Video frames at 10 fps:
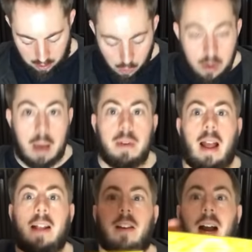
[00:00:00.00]
Ooh, lemon
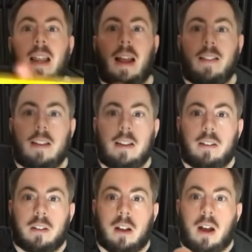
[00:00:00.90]
heads, I like
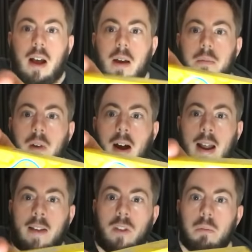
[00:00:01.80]
these. I
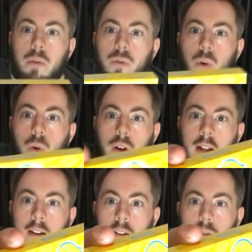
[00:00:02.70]
had them before
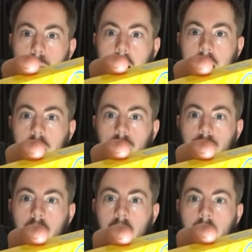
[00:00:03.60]
in a different package,
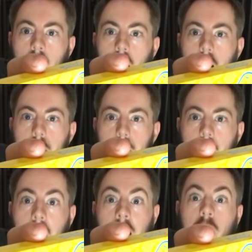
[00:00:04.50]
and
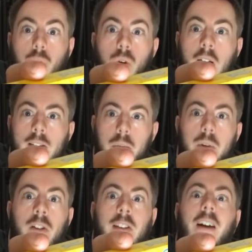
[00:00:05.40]
I do like them
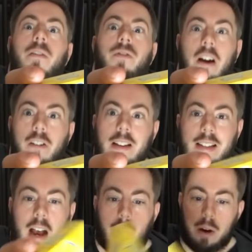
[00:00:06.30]
because they are very
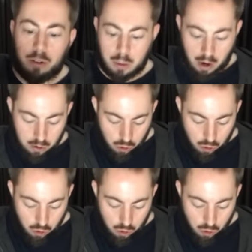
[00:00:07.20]
sour, so I